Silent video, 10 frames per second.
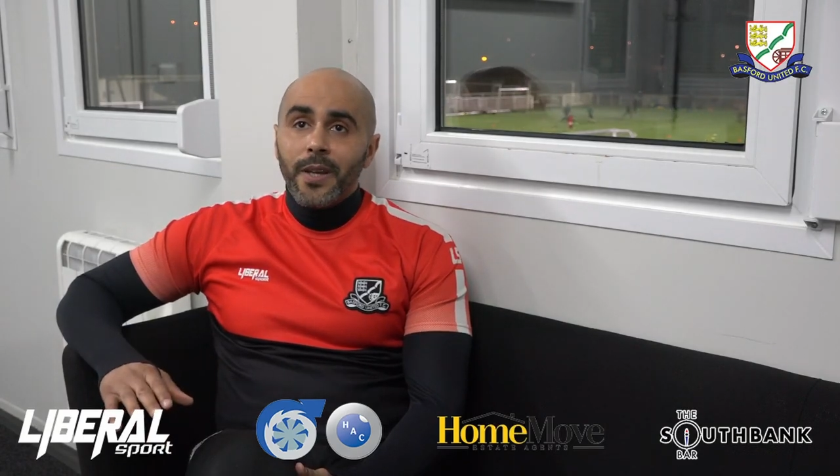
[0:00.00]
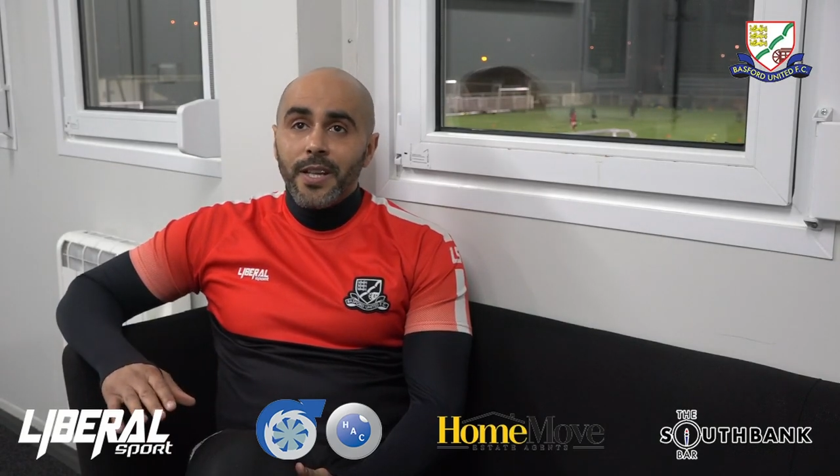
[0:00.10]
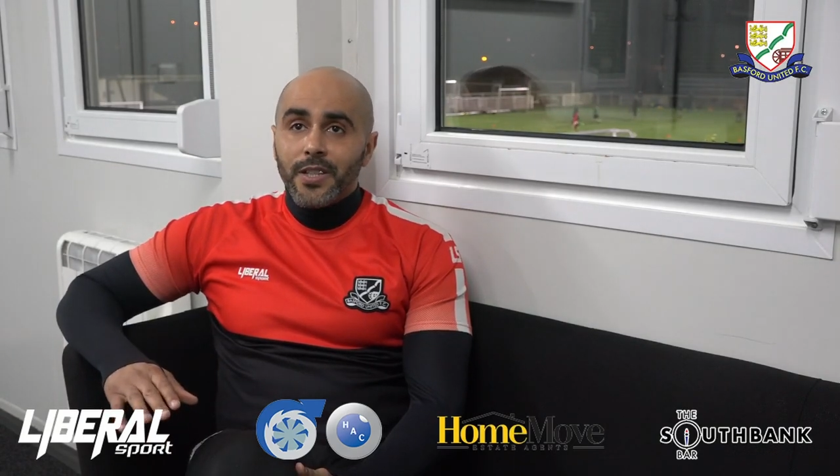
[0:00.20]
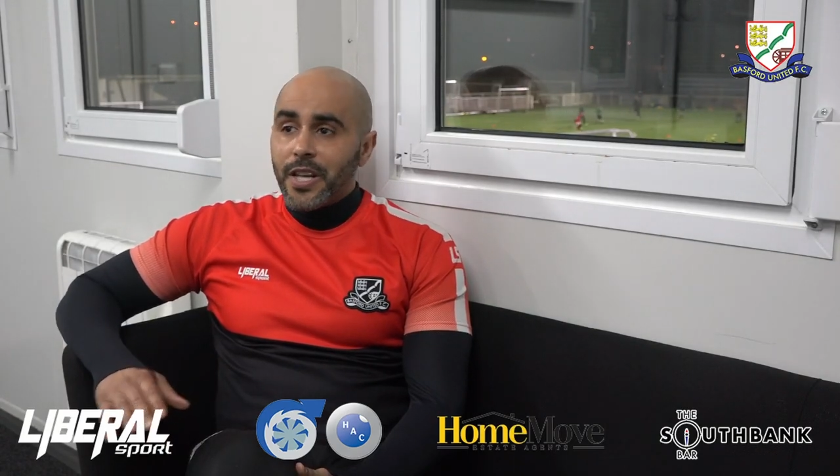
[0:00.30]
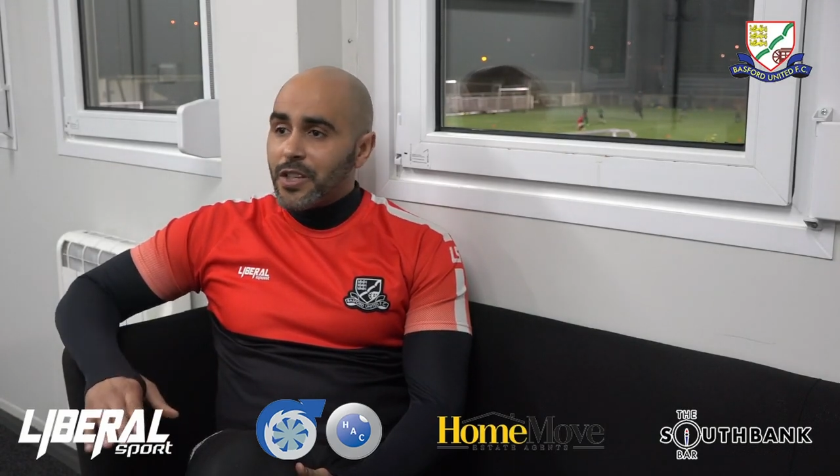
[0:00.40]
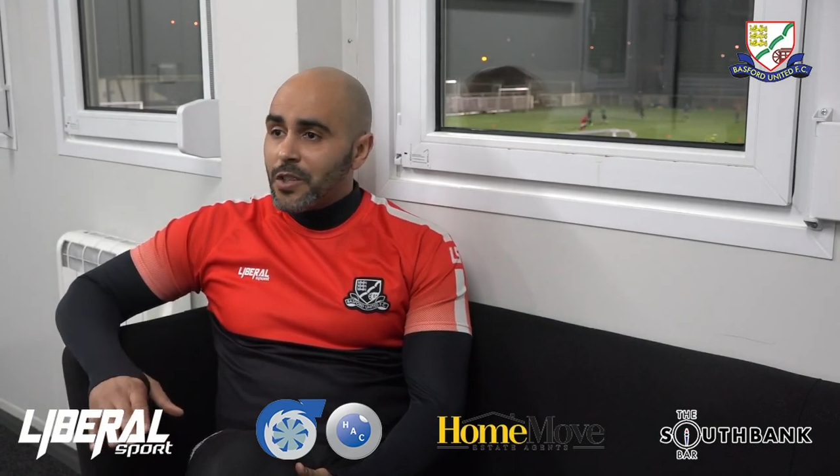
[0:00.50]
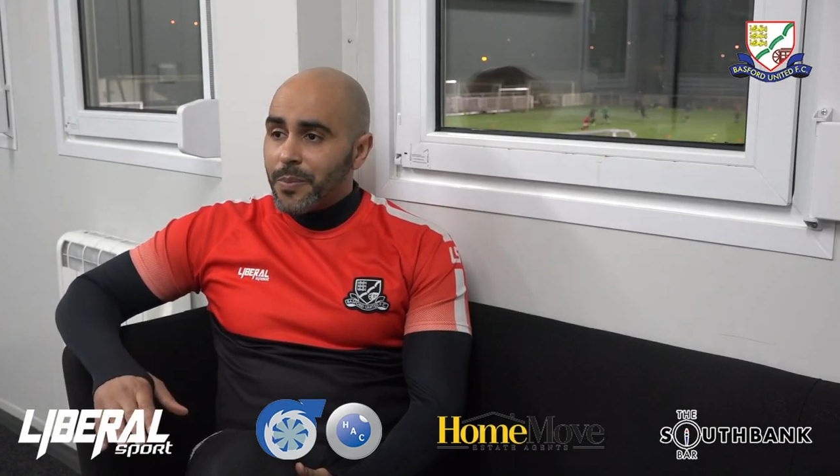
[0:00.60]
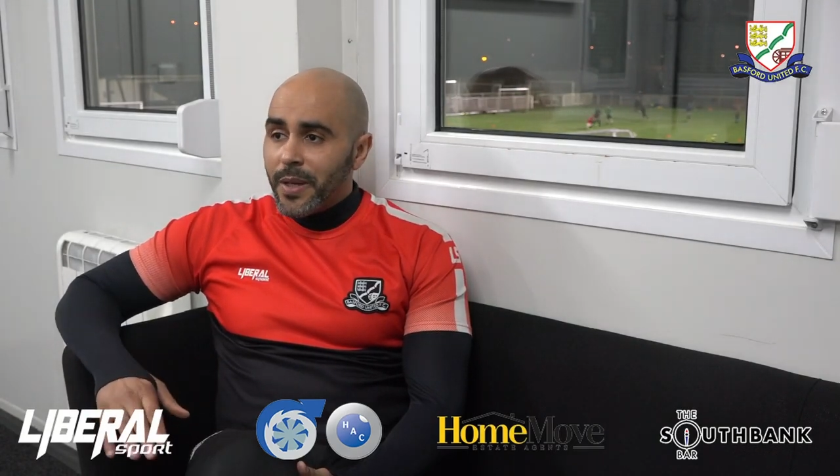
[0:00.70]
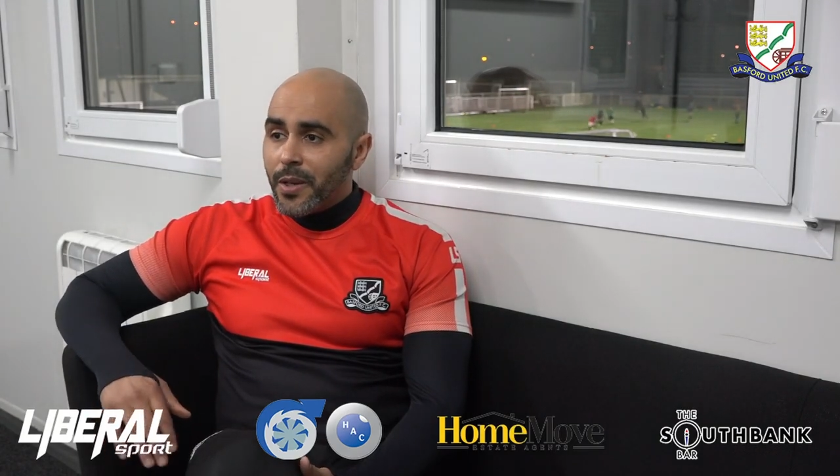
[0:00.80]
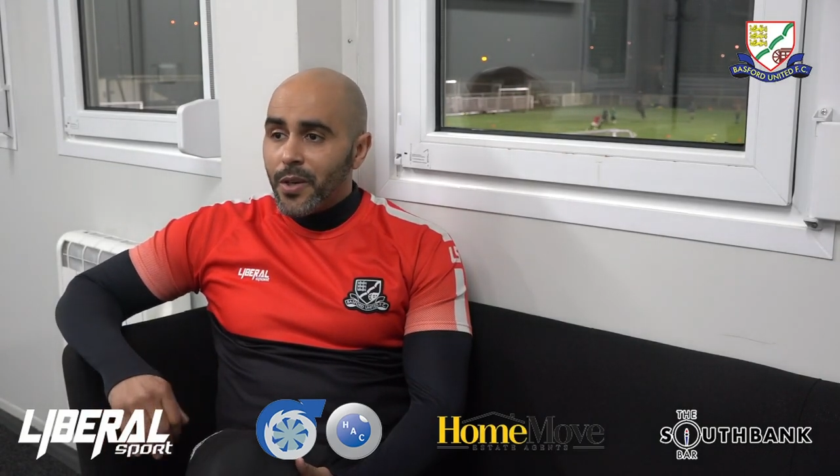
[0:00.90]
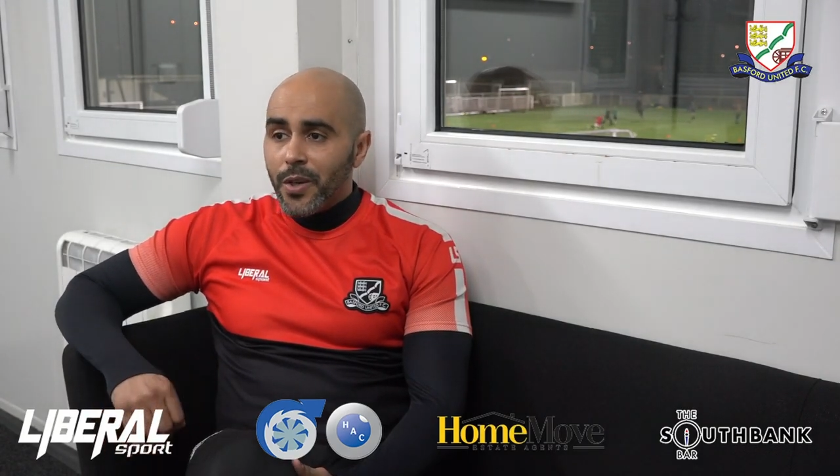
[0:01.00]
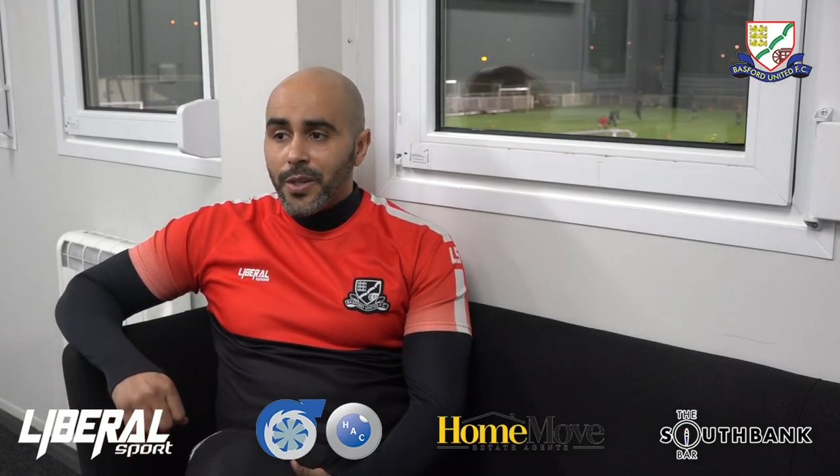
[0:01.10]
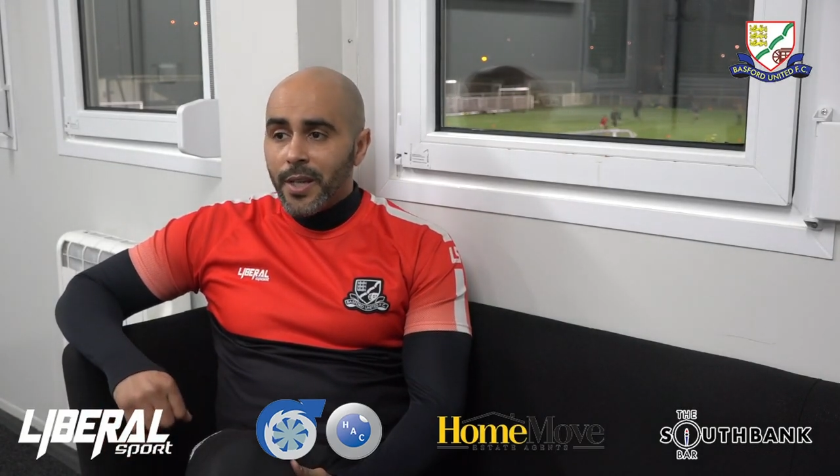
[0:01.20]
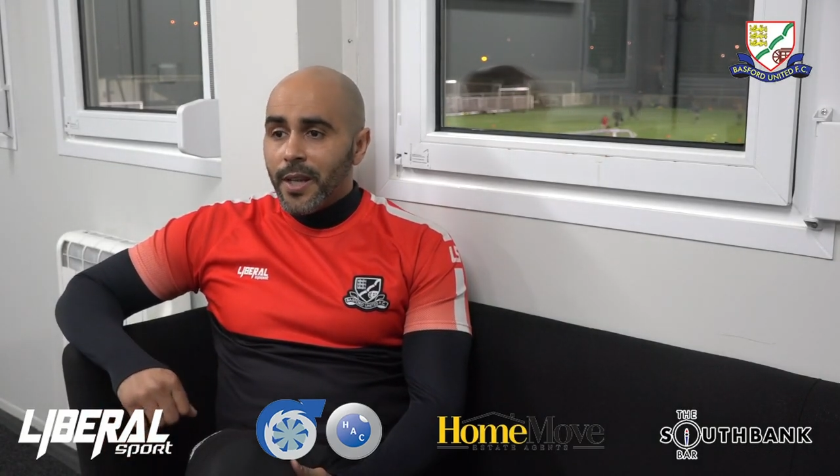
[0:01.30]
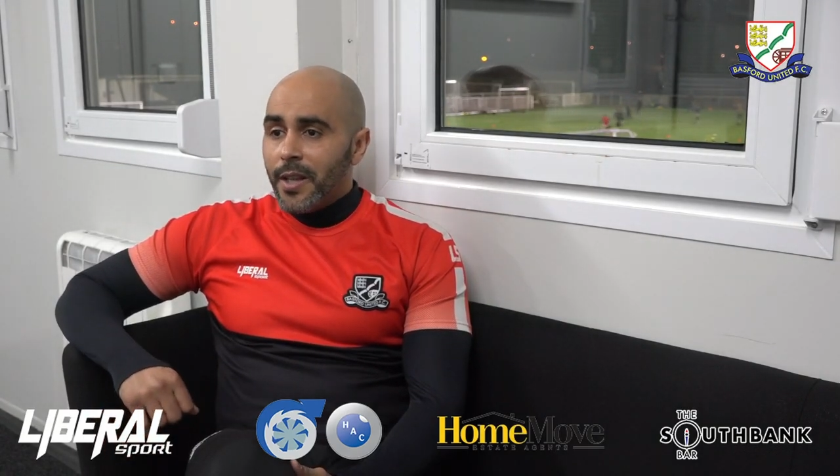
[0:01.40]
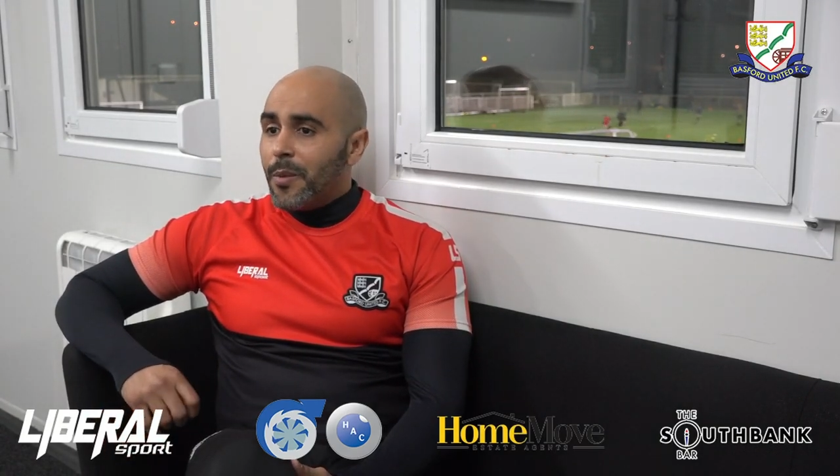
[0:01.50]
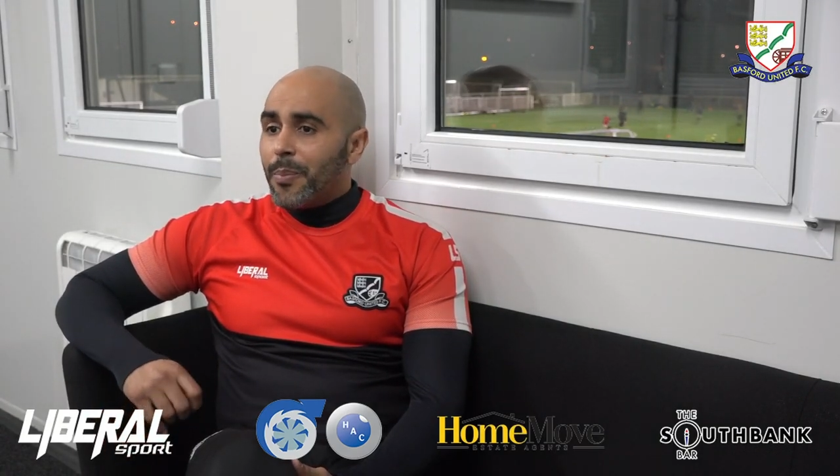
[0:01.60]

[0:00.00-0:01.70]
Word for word: His sessions have been good the